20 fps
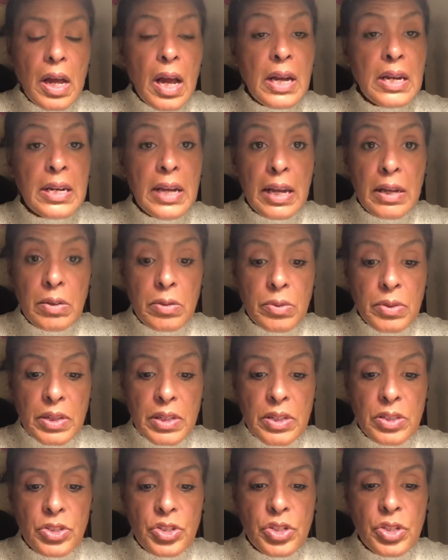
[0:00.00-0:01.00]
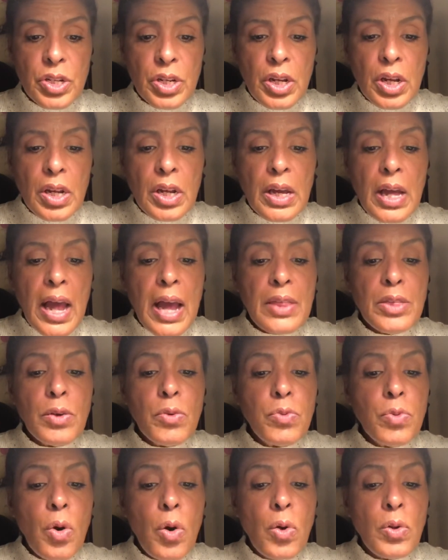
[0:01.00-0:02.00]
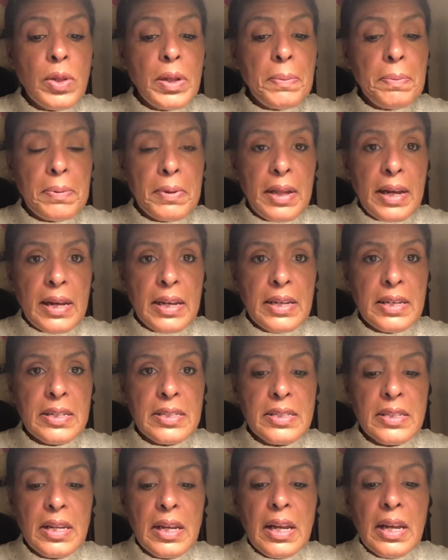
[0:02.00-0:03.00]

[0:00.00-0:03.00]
language, and the role it plays